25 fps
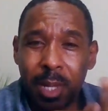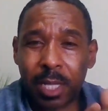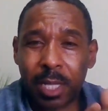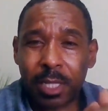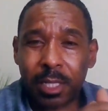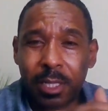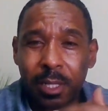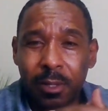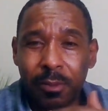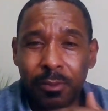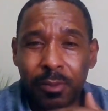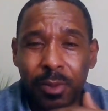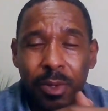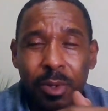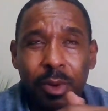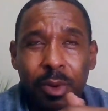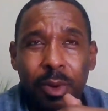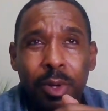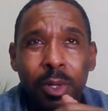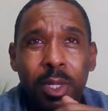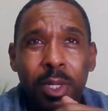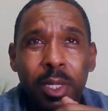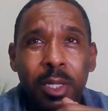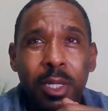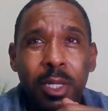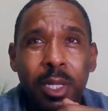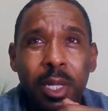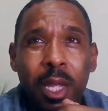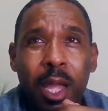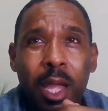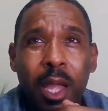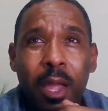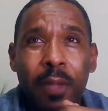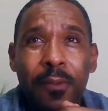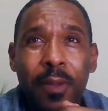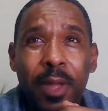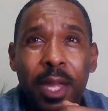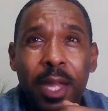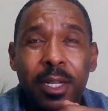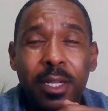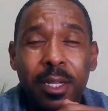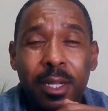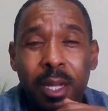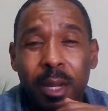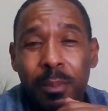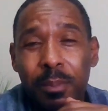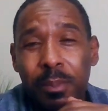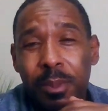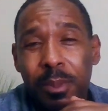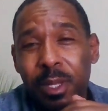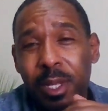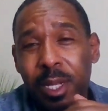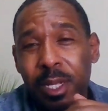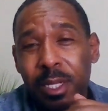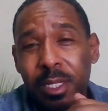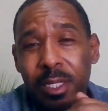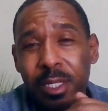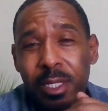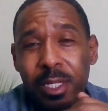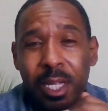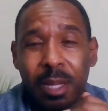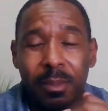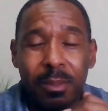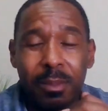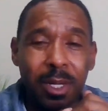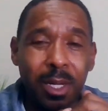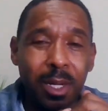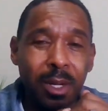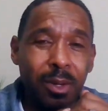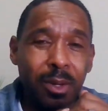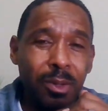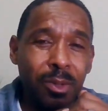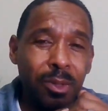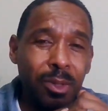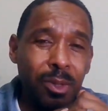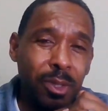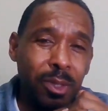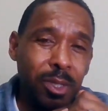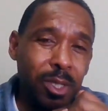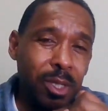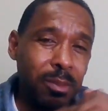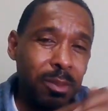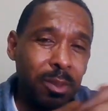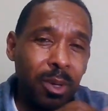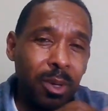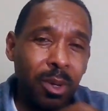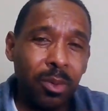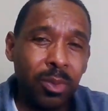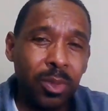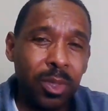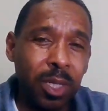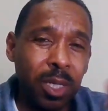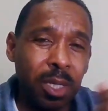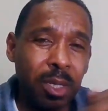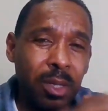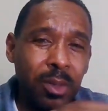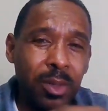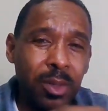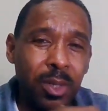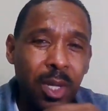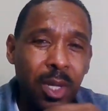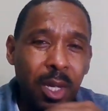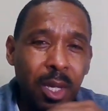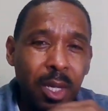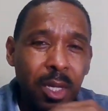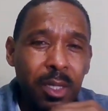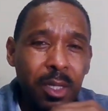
actually recorded, I've had a couple ladies coming out, some gold diggers,